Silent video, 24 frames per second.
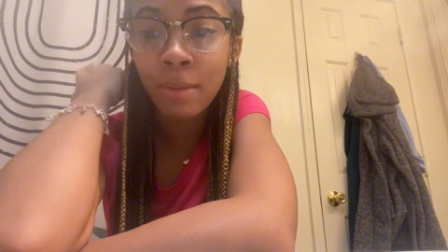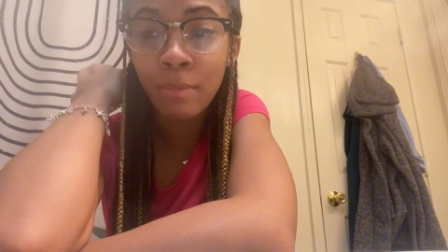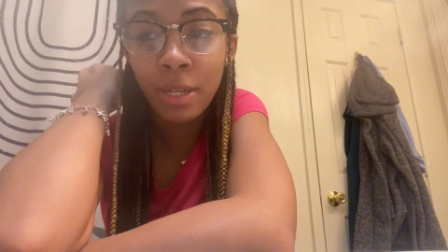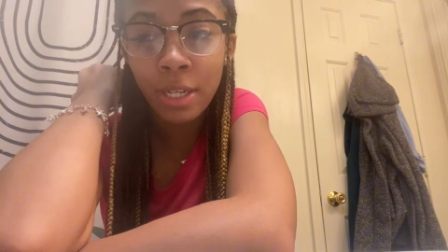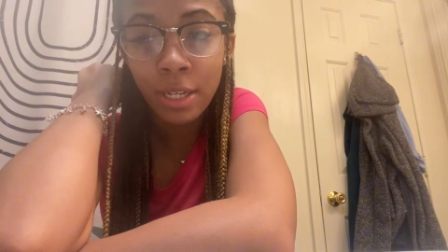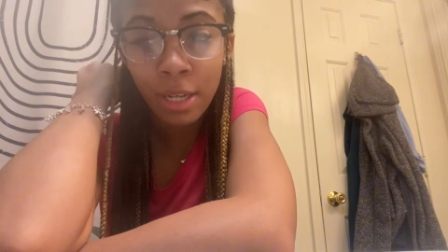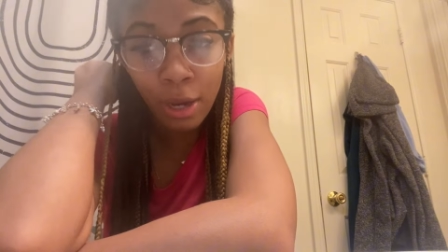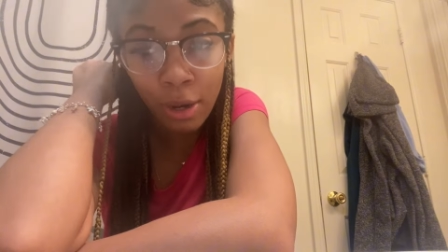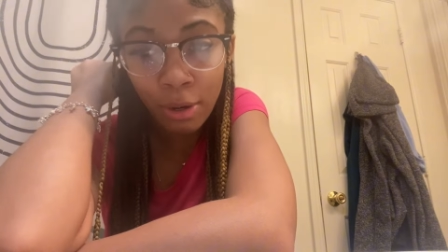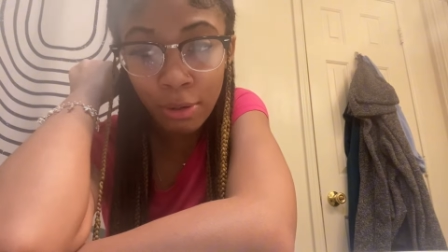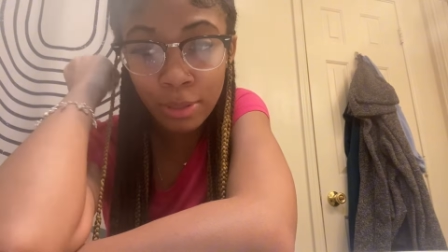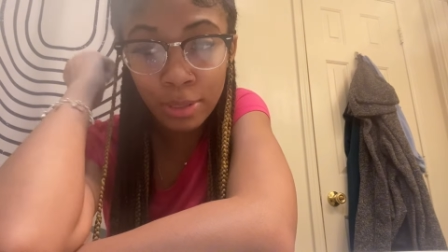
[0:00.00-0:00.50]
be
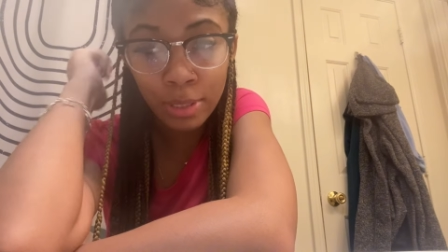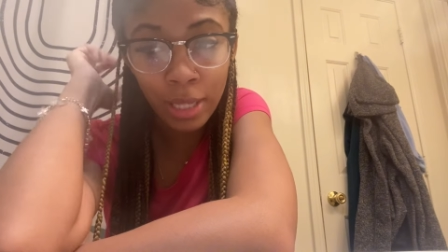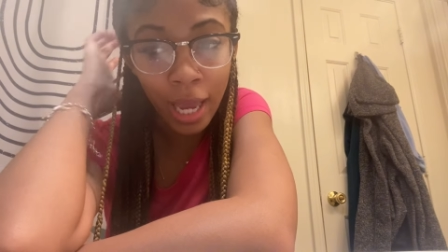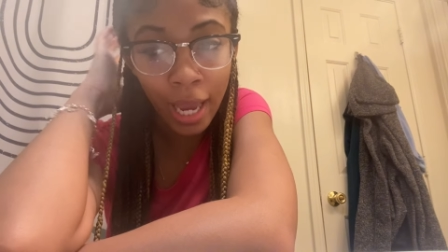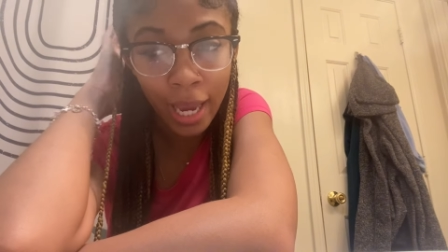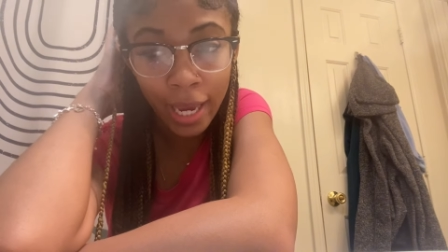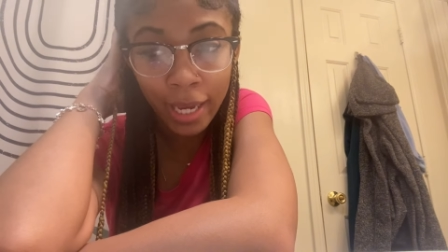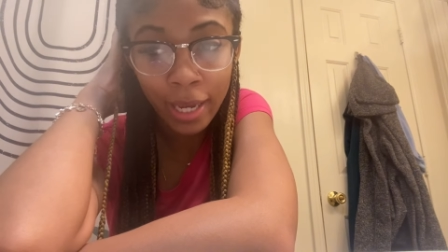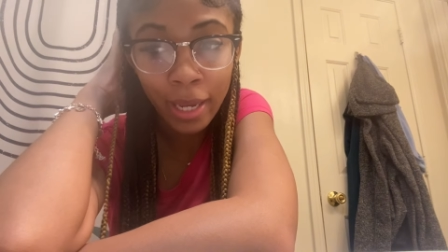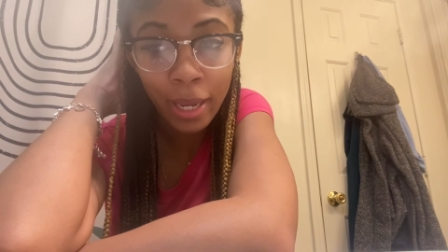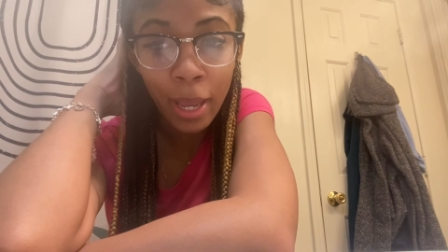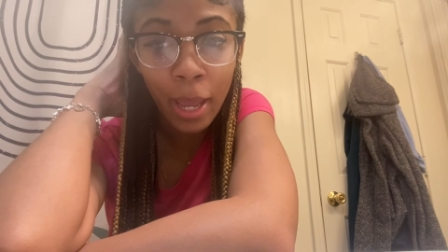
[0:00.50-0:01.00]
known,
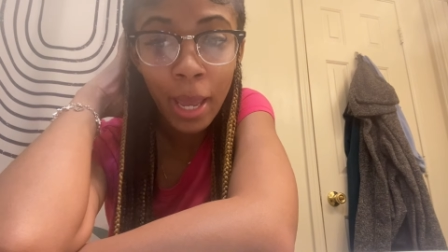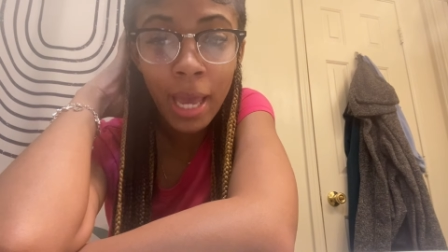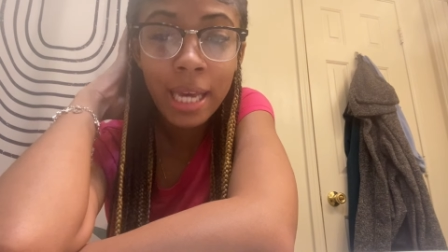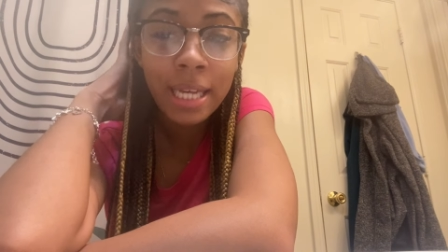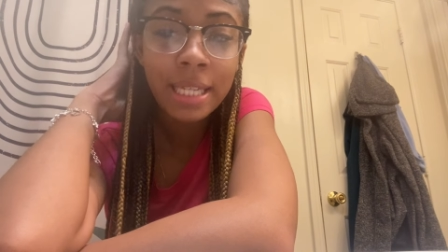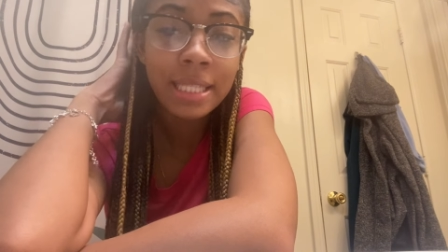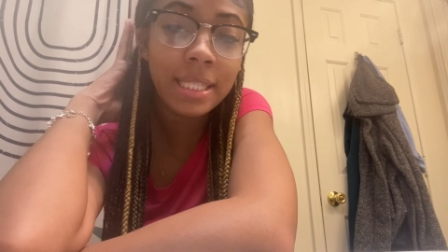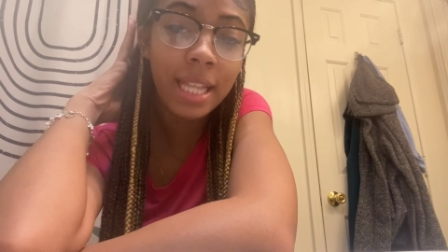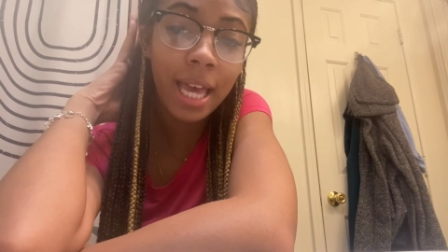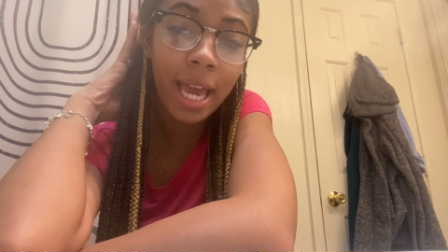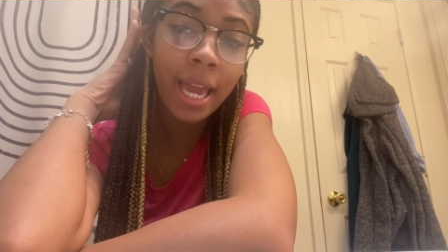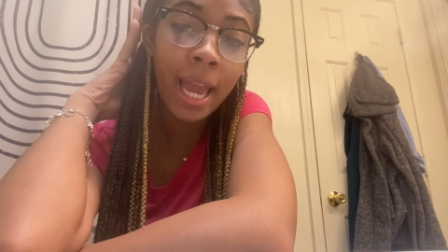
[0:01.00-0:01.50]
like,
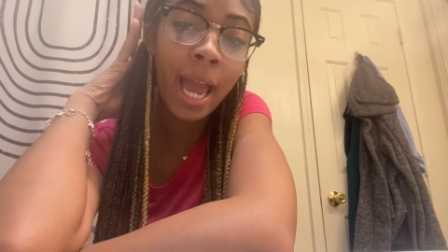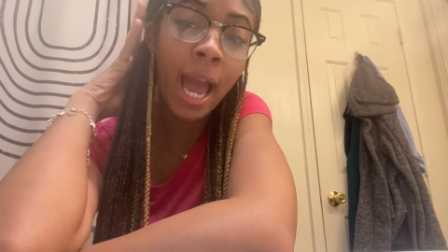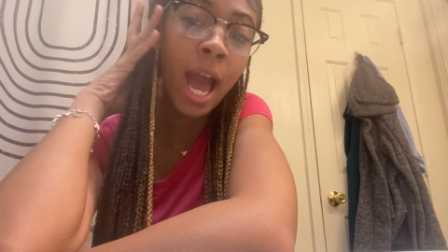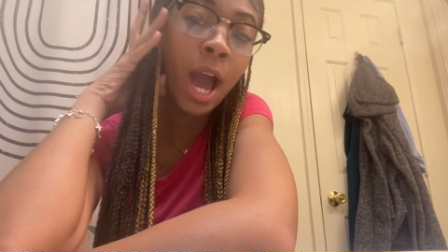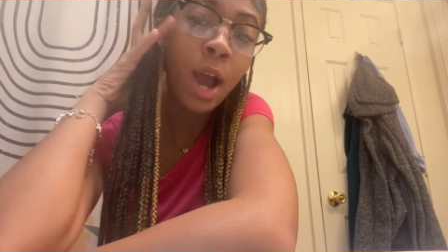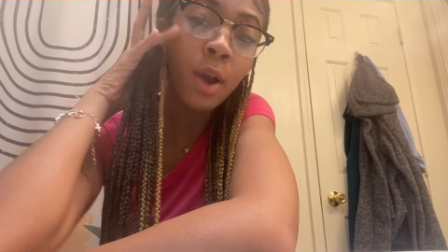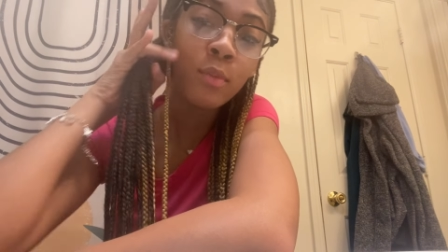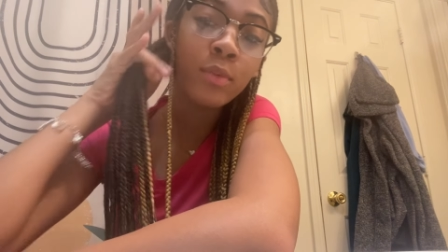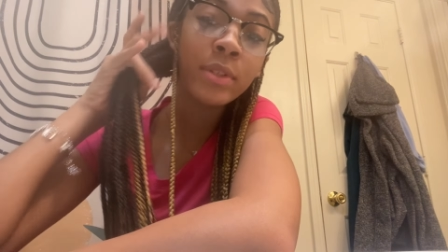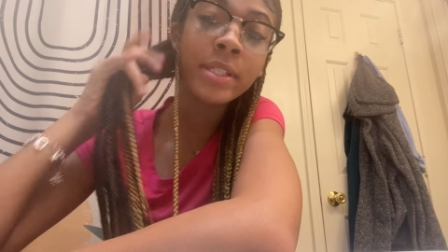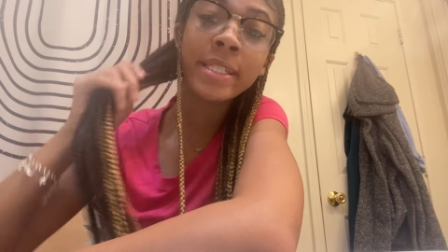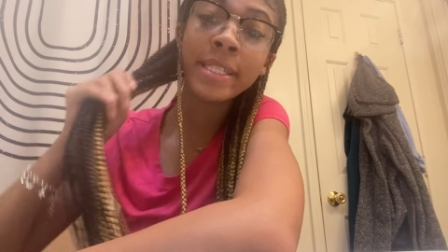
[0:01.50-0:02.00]
like
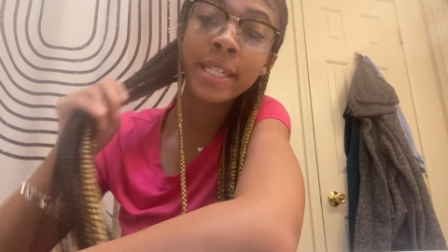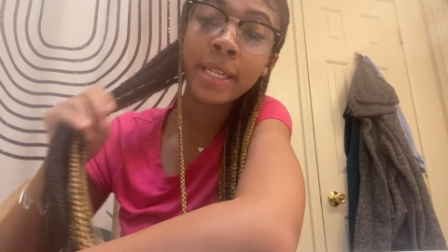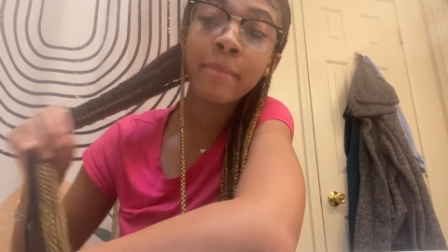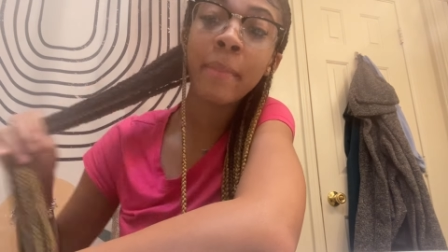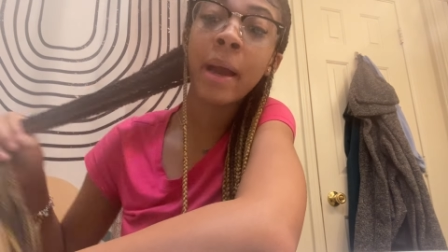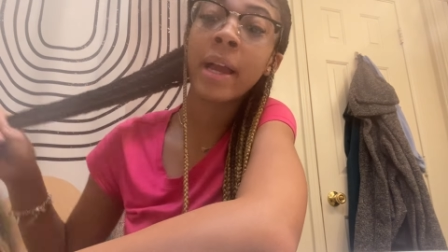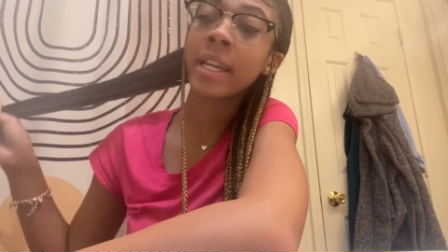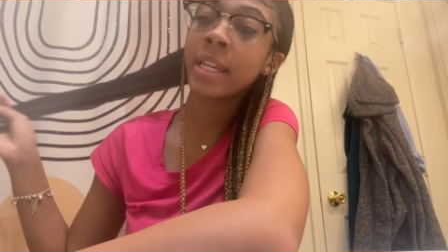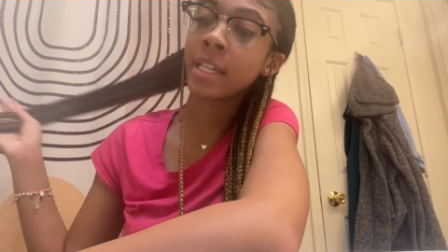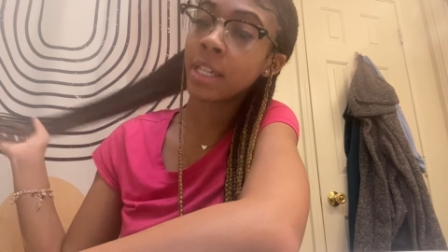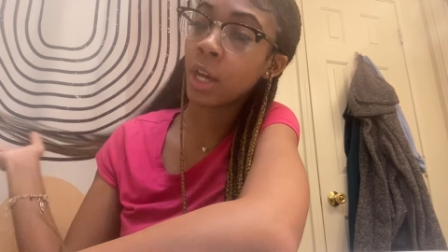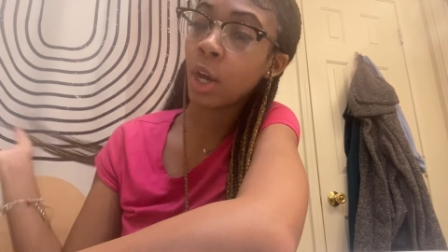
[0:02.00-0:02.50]
I'll really get
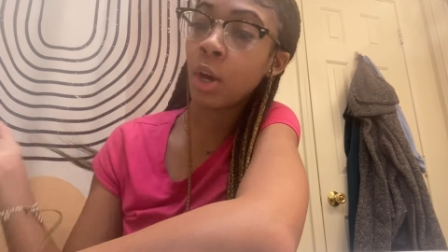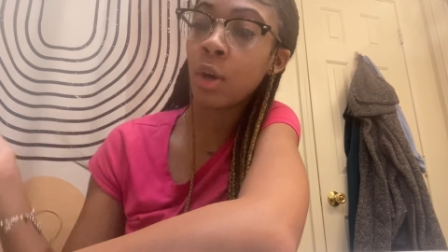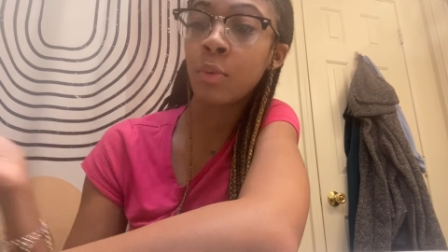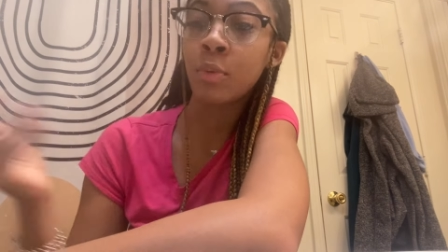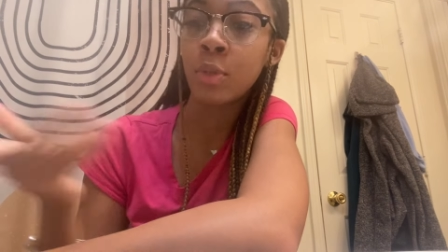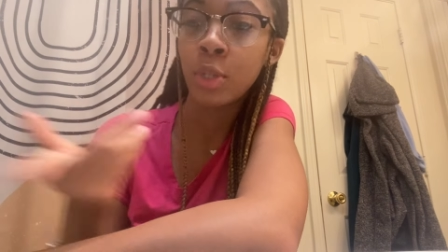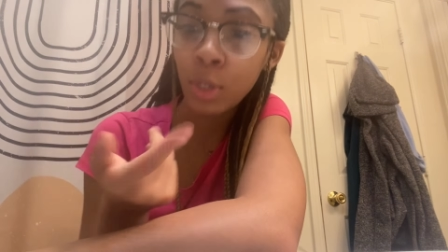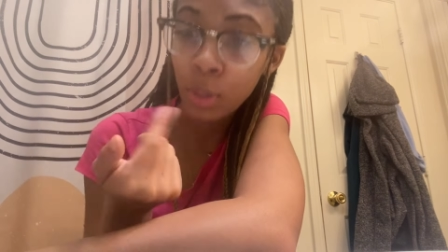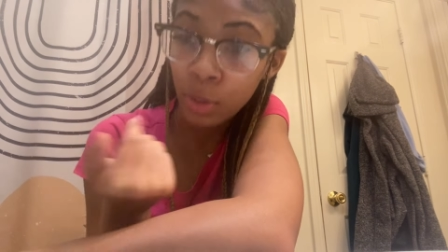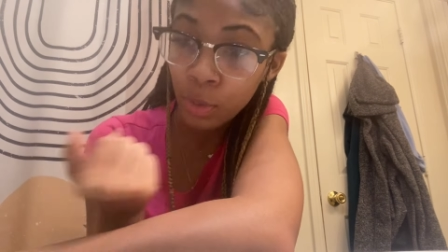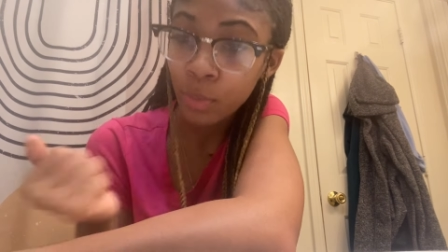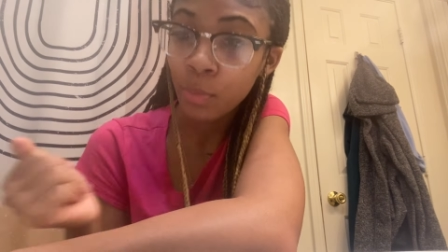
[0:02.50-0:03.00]
my nigga
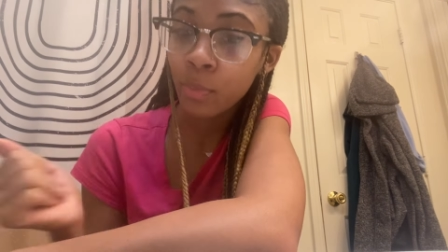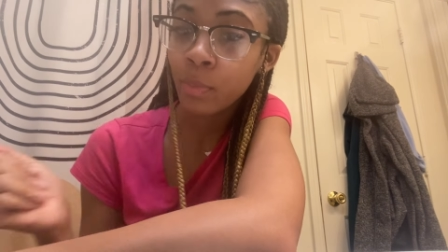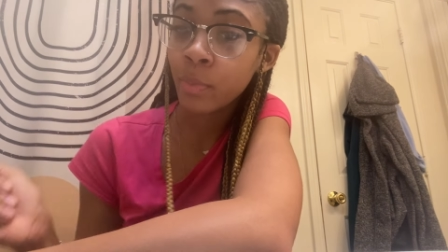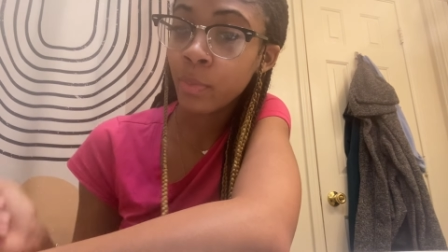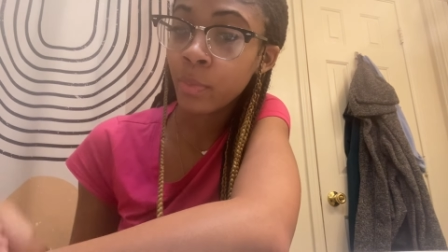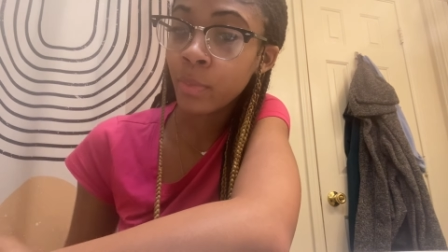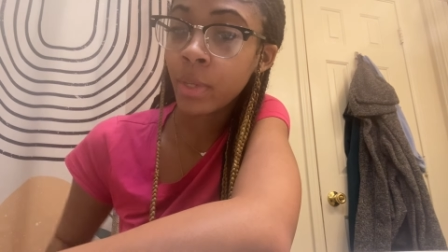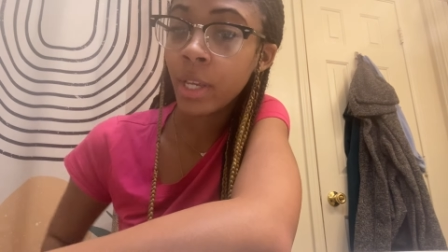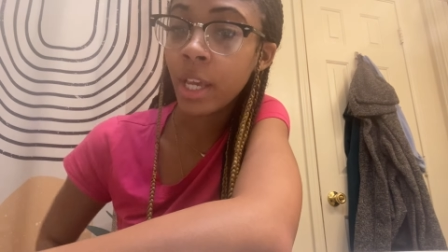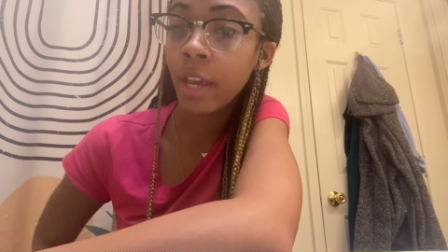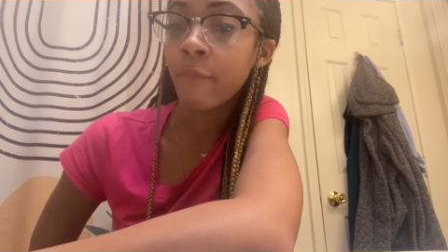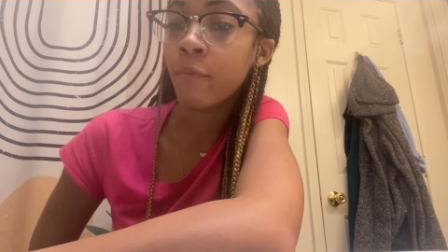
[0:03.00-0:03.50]
on you
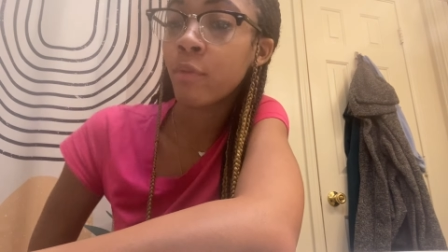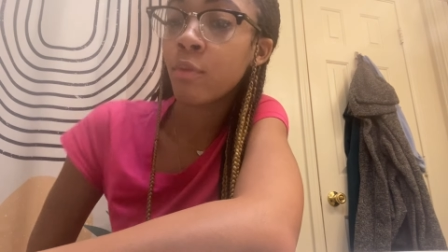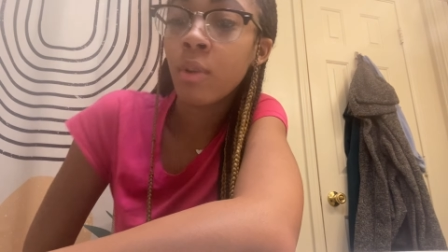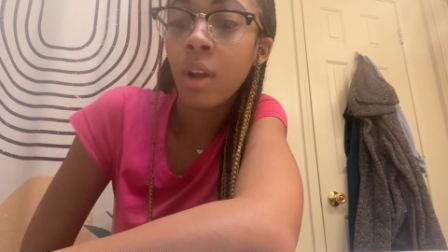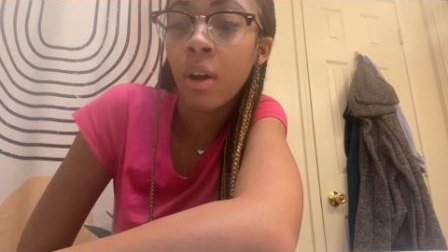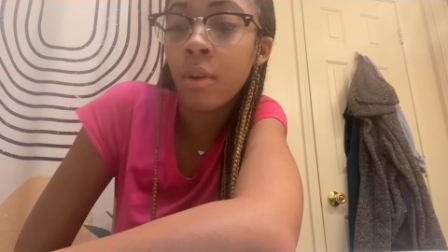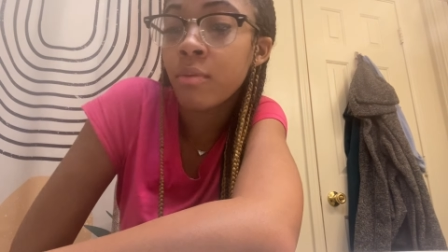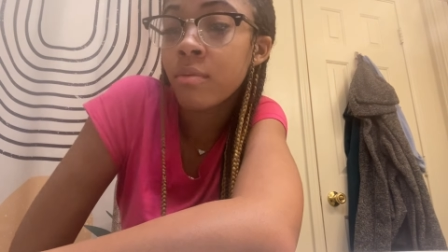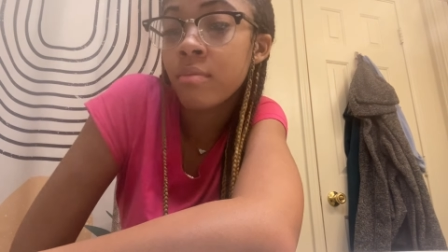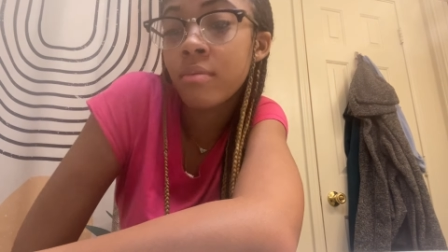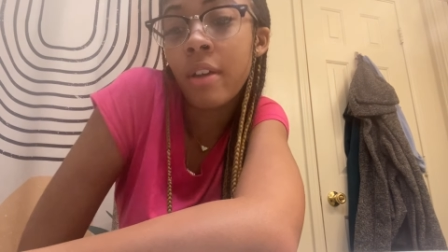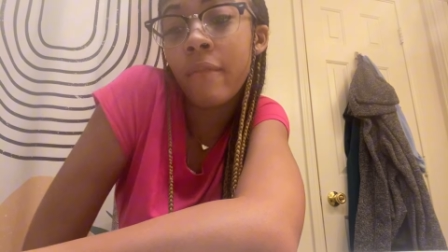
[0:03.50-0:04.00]
if you
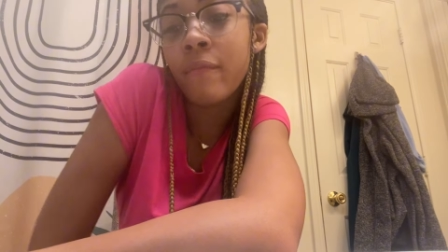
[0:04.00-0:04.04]
don't,